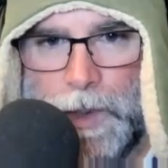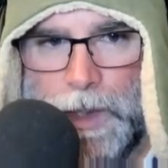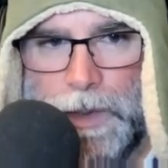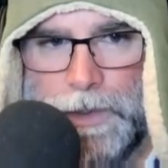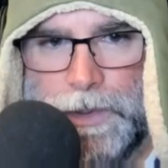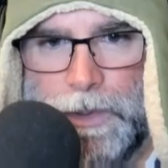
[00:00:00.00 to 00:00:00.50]

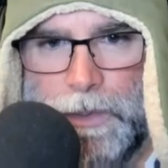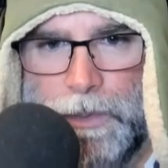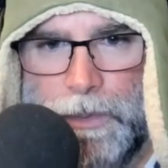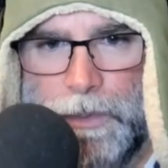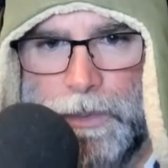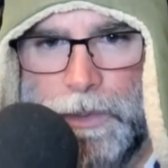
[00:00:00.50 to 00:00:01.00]

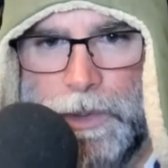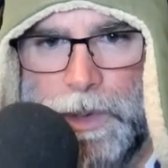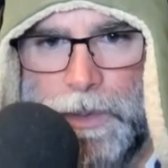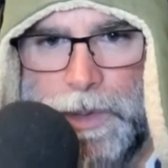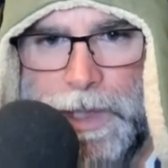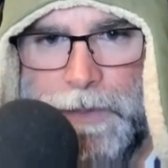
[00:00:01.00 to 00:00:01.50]
So
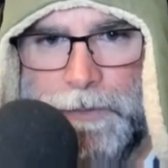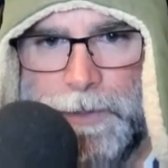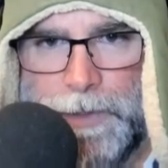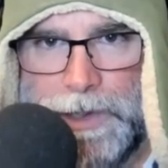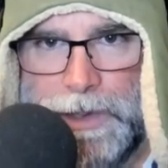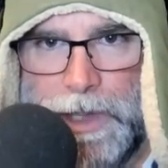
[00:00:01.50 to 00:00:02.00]
load game from
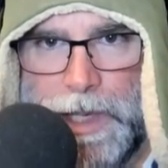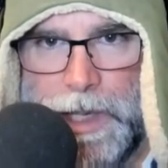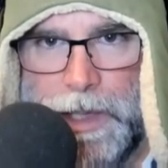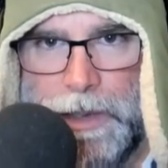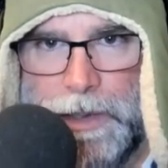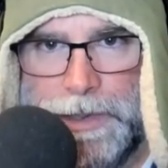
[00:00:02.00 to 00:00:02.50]

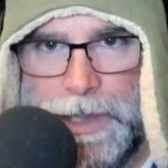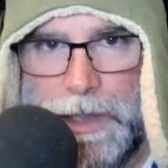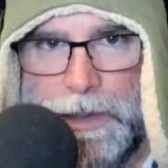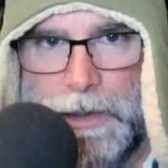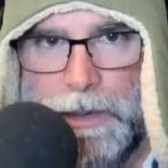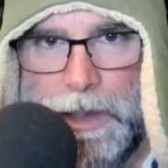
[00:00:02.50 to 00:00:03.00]
slot, is that
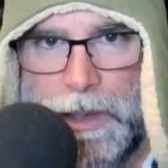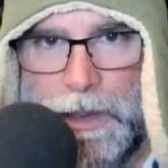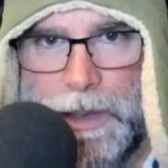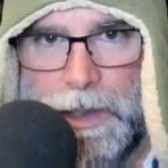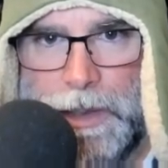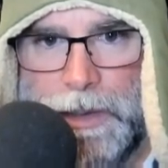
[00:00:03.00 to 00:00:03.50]
not
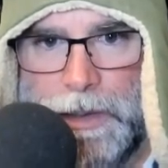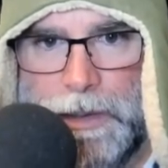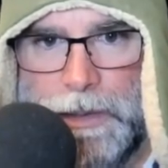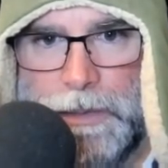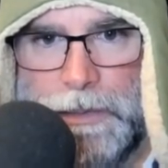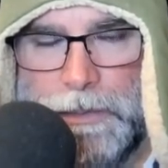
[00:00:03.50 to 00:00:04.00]

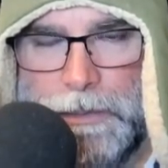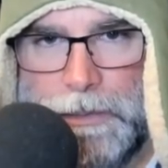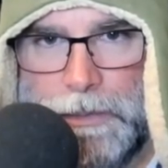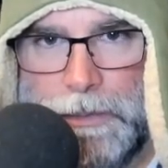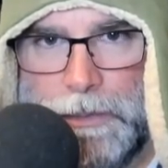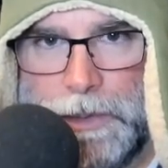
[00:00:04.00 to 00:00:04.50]

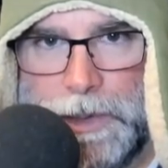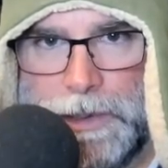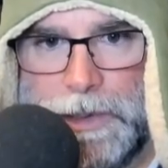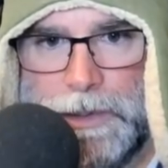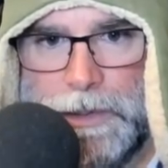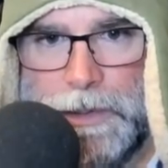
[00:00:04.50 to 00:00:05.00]
I guess
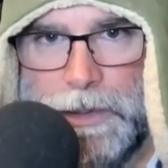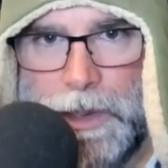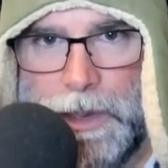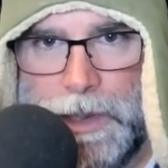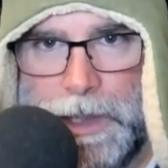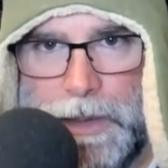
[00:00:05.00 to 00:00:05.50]
it's not
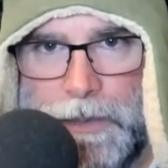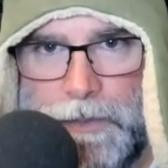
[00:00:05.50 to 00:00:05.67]
allowed